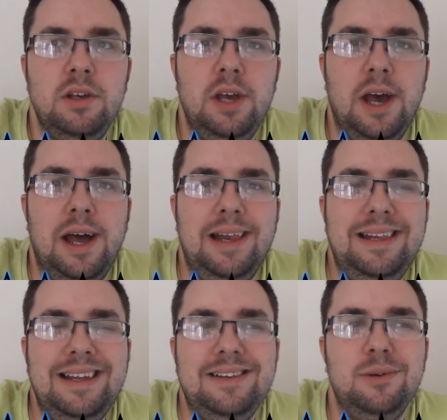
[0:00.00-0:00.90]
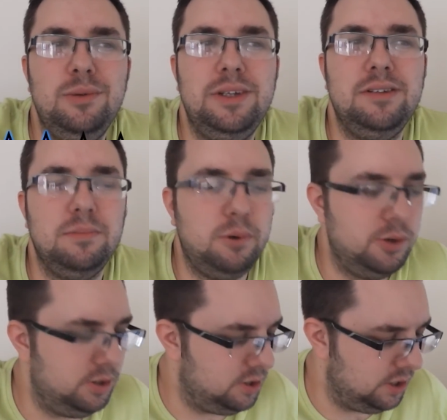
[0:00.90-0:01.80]
Yeah, little
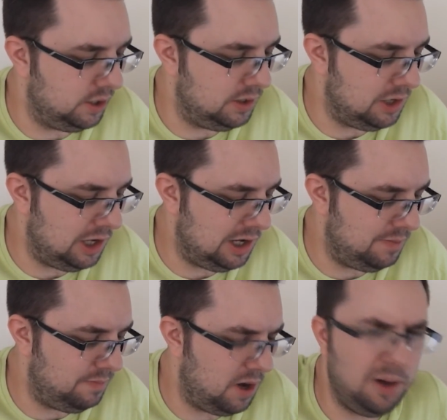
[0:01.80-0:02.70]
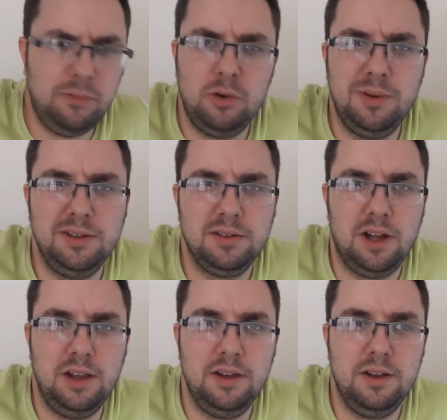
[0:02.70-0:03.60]
disappointing. I'm almost
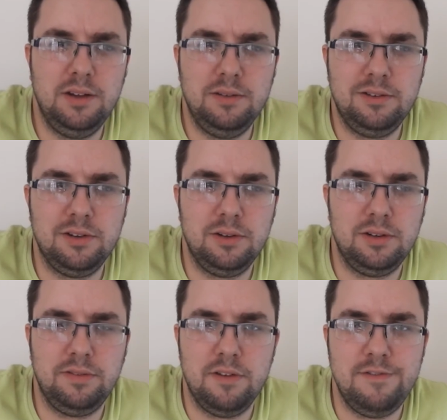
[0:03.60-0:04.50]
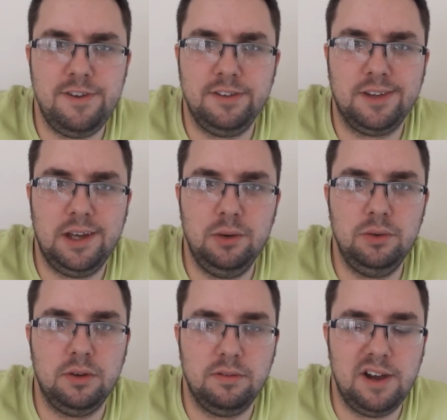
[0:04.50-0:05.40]
like it's as if the fizz
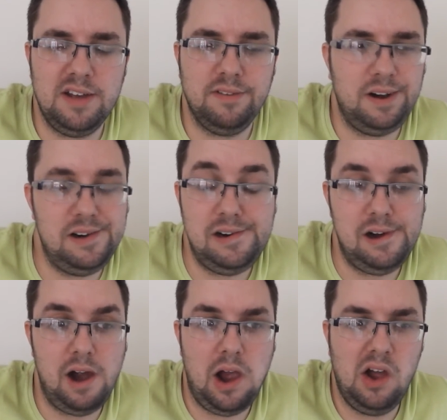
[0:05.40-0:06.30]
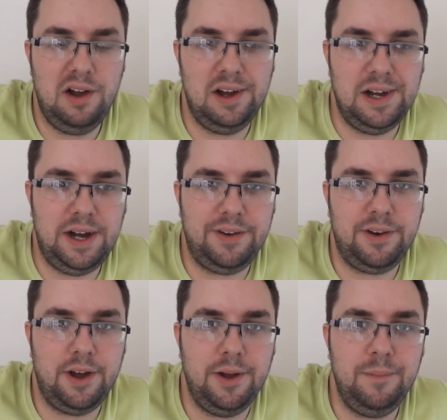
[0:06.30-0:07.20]
kills the flavour. I
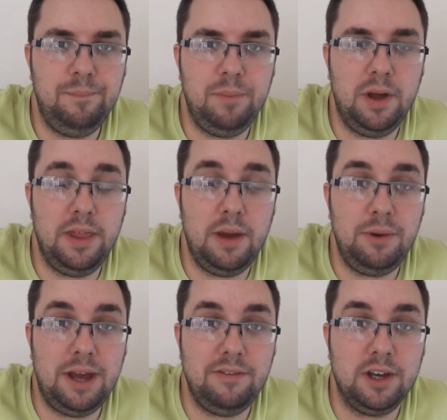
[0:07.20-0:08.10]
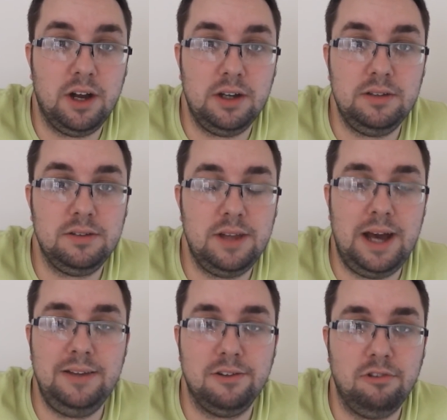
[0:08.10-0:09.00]
don't know, but there we have it guys,
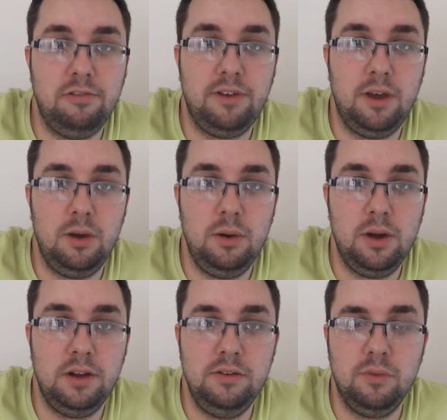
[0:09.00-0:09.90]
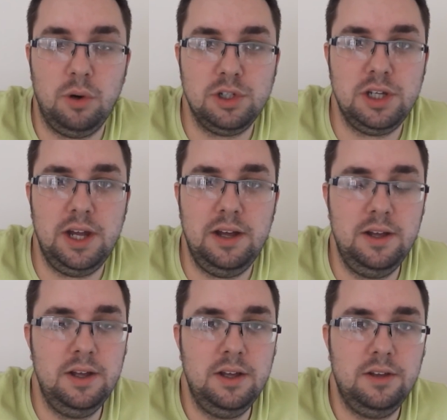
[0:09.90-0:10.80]
that is a review and you've watched it,
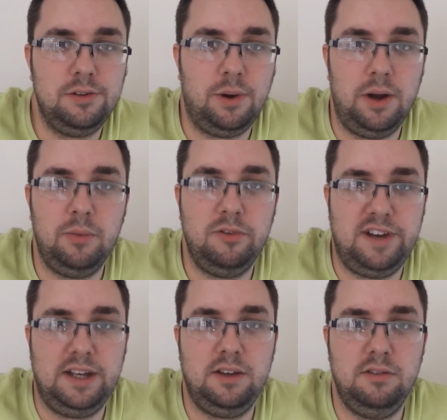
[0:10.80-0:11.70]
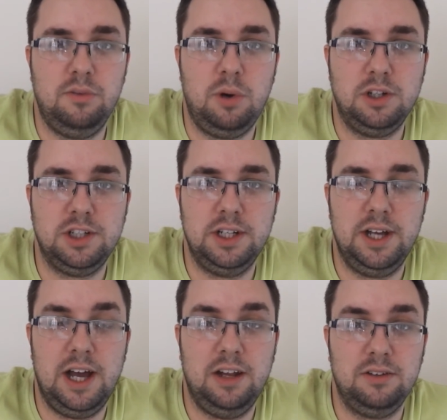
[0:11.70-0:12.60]
so I will thank you for
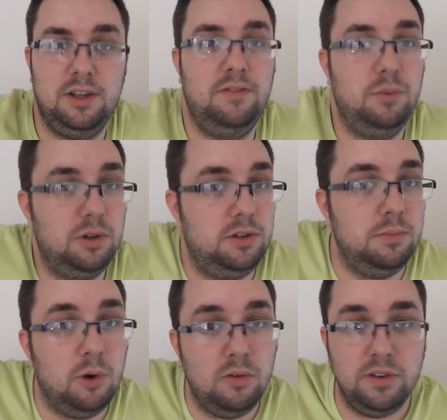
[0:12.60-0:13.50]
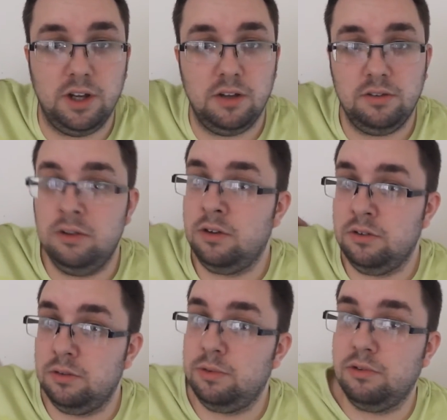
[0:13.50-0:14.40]
watching, and I'll say if you want to see more videos you
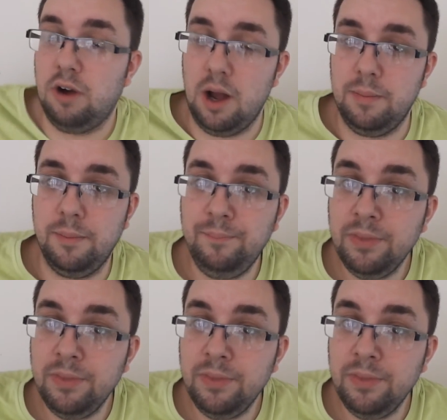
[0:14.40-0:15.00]
can subscribe.